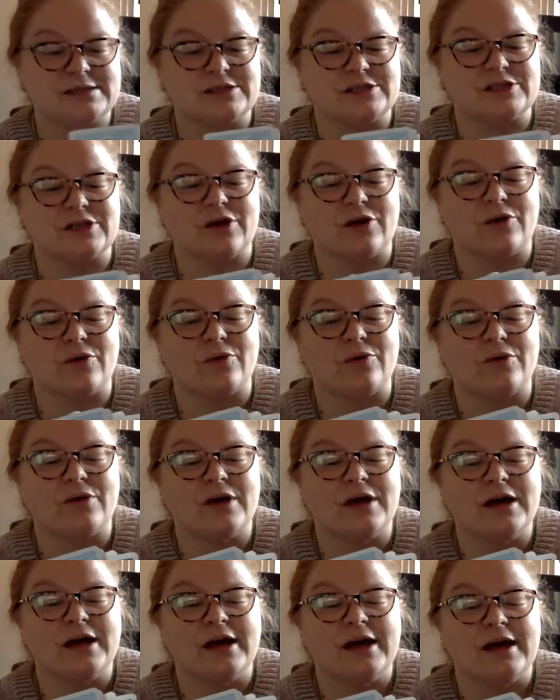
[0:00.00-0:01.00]
So
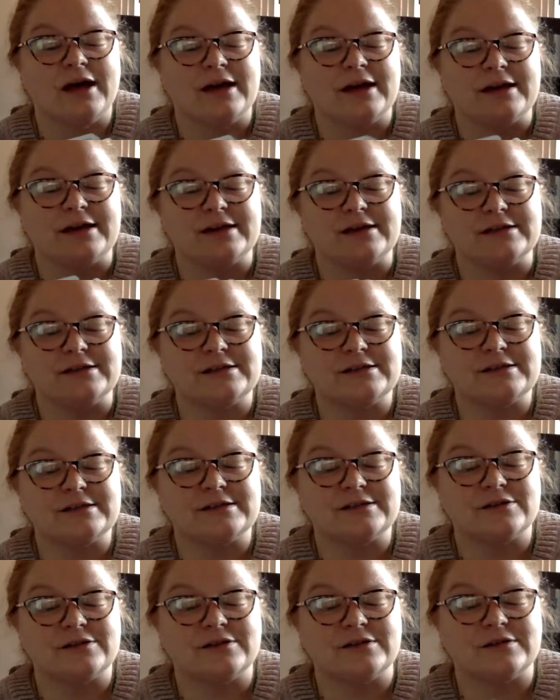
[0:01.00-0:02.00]
he's